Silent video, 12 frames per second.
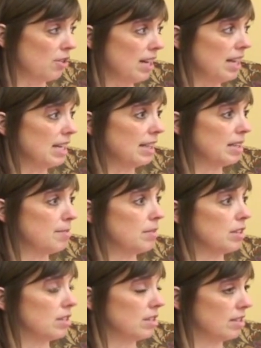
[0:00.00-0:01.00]
And you try to get
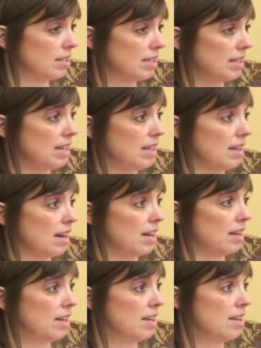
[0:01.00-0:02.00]
them to see
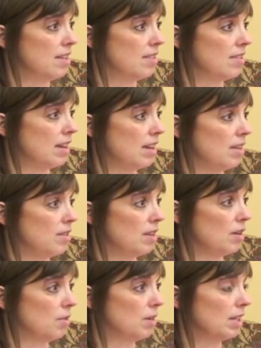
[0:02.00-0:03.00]
that
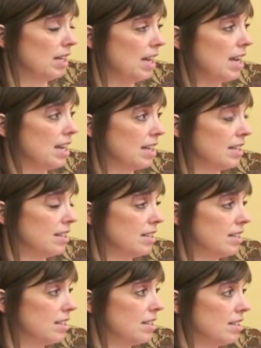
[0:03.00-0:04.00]
they really
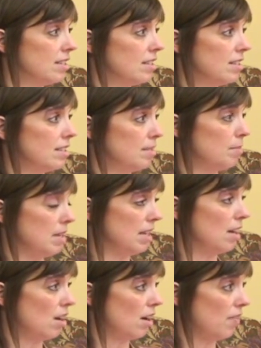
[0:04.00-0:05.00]
can
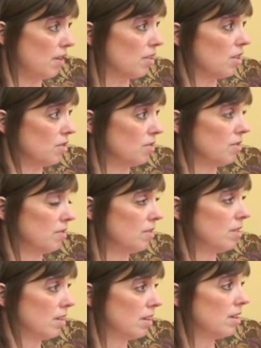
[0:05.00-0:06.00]
be on their own.
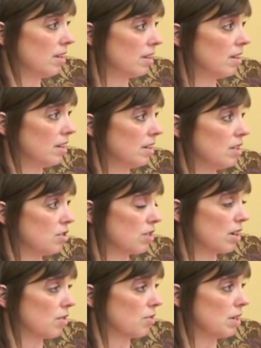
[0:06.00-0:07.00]
Okay.
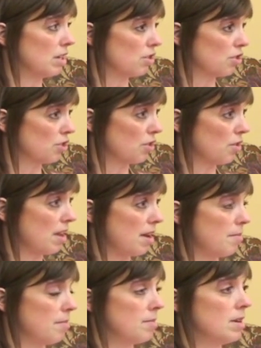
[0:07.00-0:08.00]
And try to reassure
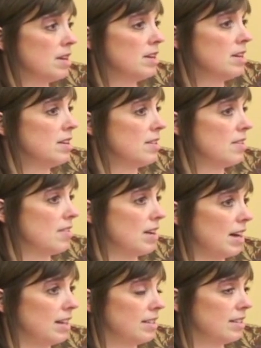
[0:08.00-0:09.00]
them
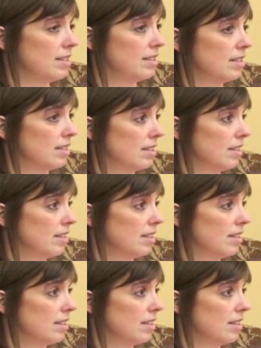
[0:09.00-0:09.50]
that